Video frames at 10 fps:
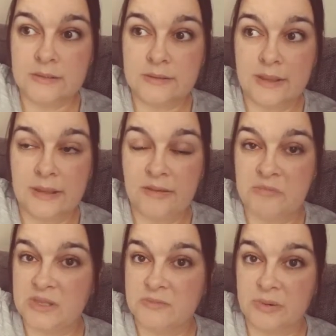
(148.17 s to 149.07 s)
they gave
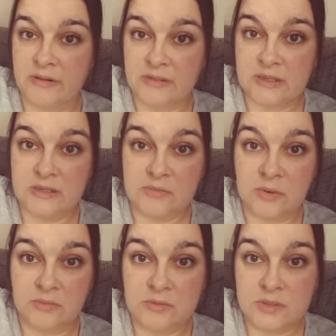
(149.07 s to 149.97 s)
me some
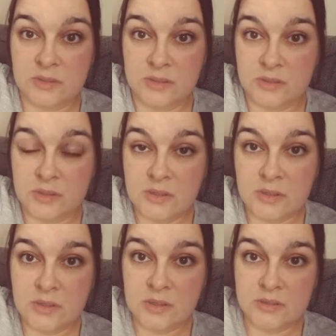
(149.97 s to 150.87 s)
paracetamols to
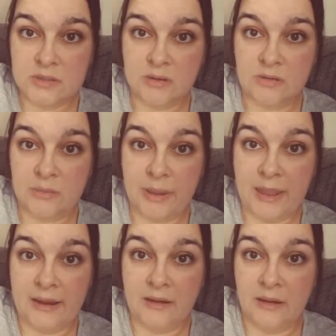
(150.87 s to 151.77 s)
dull the
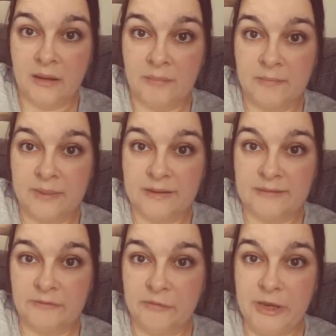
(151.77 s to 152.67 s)
pain. That
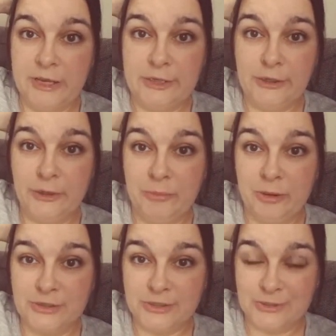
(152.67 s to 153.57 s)
didn't really do
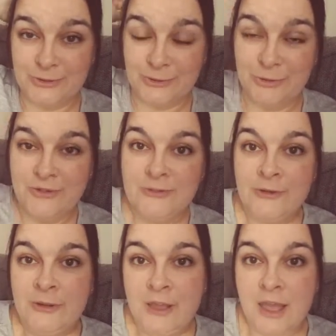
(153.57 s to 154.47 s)
much at all.
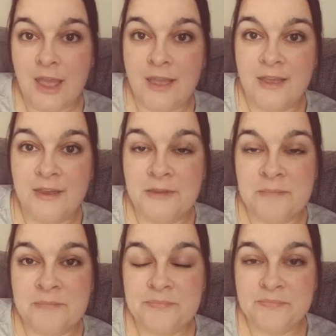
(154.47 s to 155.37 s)

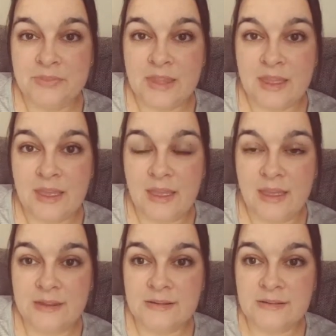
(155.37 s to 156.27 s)
And
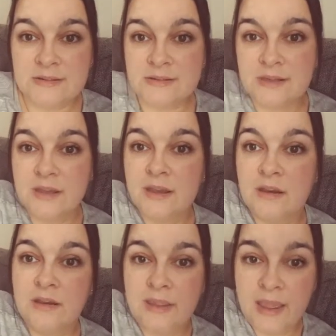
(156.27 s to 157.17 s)

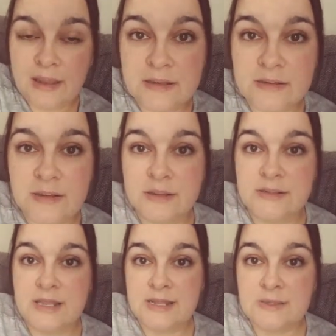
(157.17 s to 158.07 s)
I had a
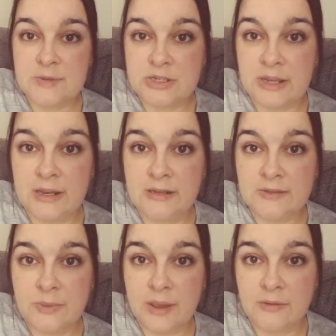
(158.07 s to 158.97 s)
TENS machine
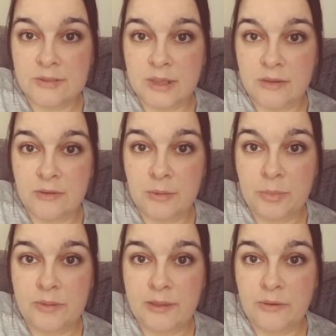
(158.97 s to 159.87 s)
as well, so I
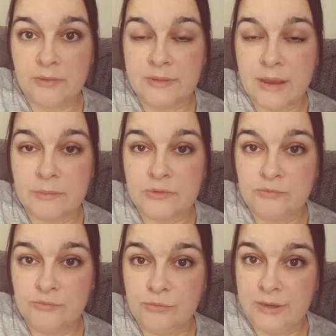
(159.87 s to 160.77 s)
put that on. That was
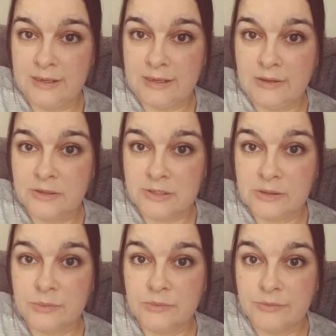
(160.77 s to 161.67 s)
really good.
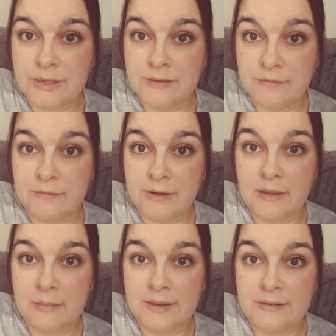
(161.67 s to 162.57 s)
I would really
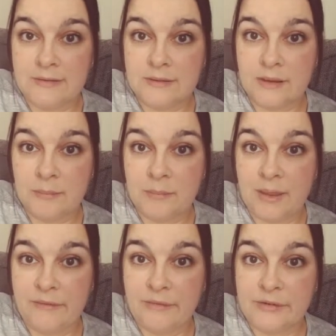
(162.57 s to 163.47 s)
recommend
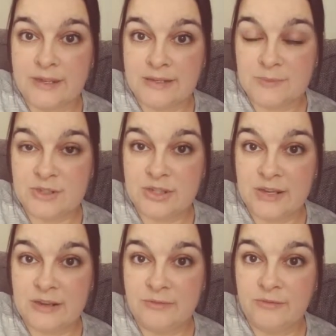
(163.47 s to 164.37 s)
having a TENS
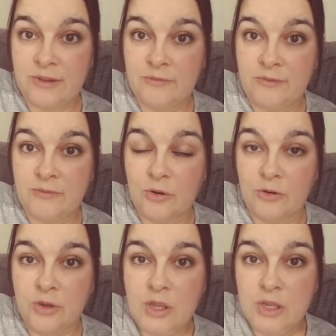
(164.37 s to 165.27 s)
machine if you've not
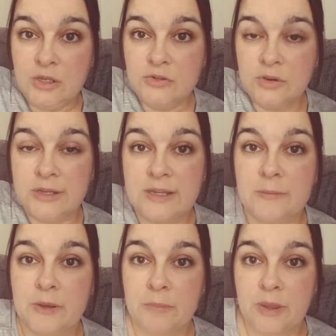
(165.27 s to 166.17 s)
tried
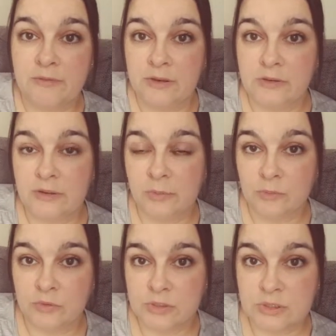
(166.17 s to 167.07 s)
hypnobirthing and you don't
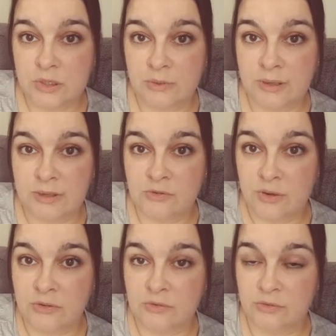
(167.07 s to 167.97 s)
want to do any
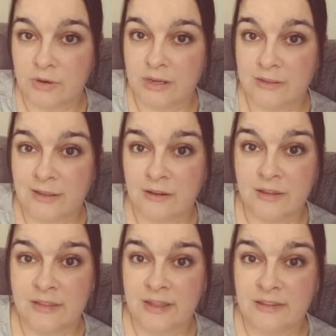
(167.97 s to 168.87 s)
drugs or anything
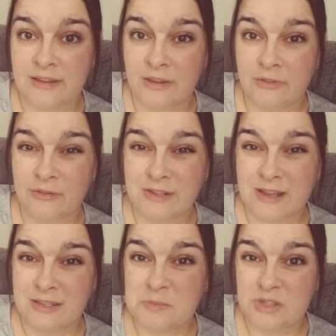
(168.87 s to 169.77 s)
like that. Then go for a
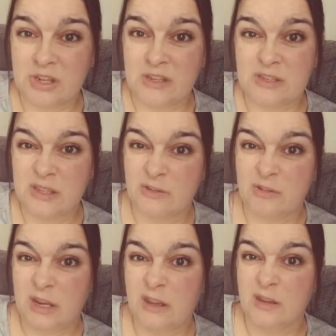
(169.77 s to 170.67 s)
TENS machine because they're
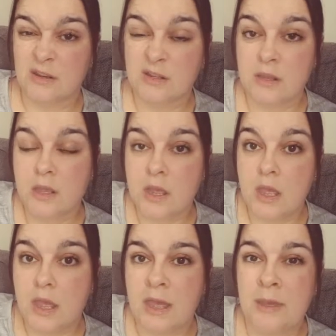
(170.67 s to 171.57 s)
really good.
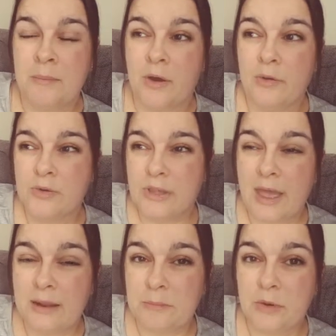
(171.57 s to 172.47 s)
I also
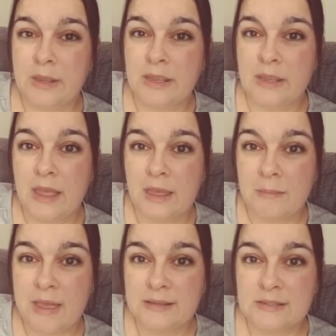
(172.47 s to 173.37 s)
had my
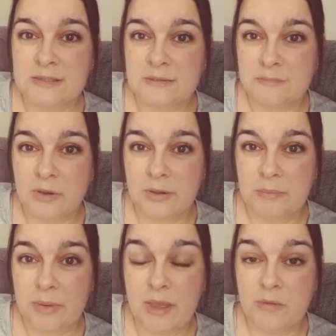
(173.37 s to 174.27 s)

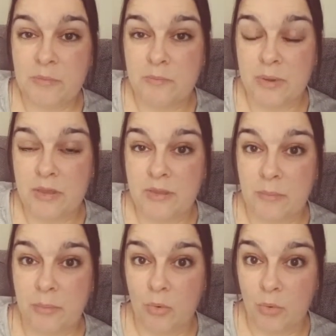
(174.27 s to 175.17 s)

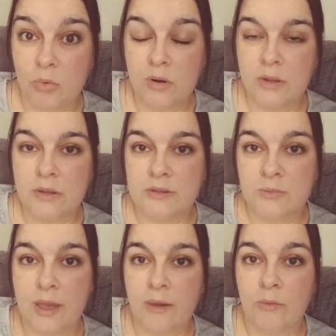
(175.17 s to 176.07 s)
birthing ball as
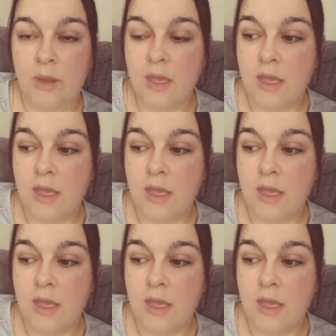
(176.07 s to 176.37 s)
well,